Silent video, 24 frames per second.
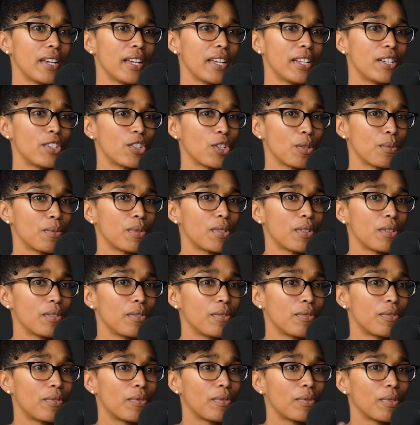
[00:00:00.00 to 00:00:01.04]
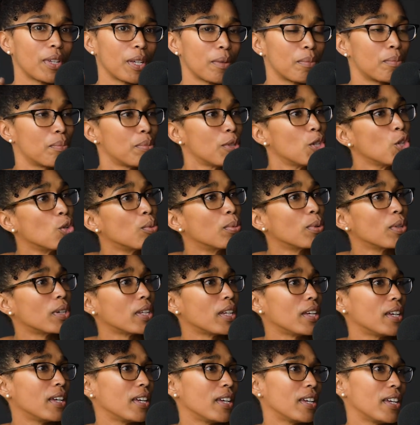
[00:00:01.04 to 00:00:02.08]
in terms of like
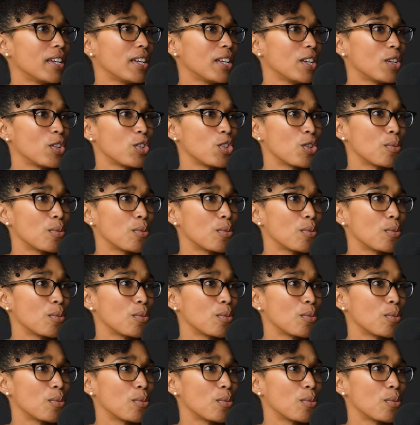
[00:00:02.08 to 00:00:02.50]
puberty,